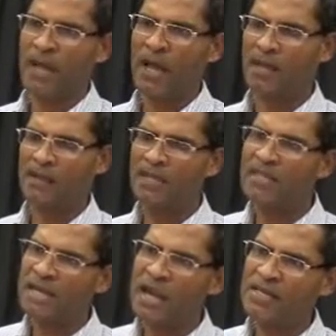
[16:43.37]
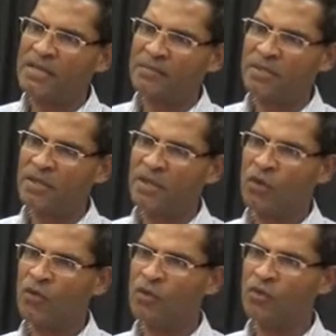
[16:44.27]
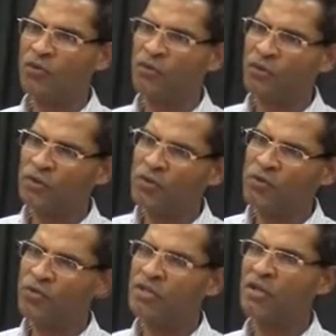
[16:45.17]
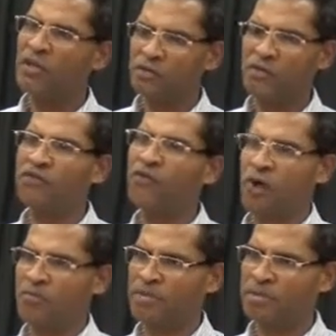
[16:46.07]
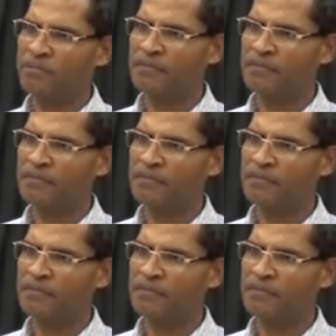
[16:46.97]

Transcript: and these items could use different forms.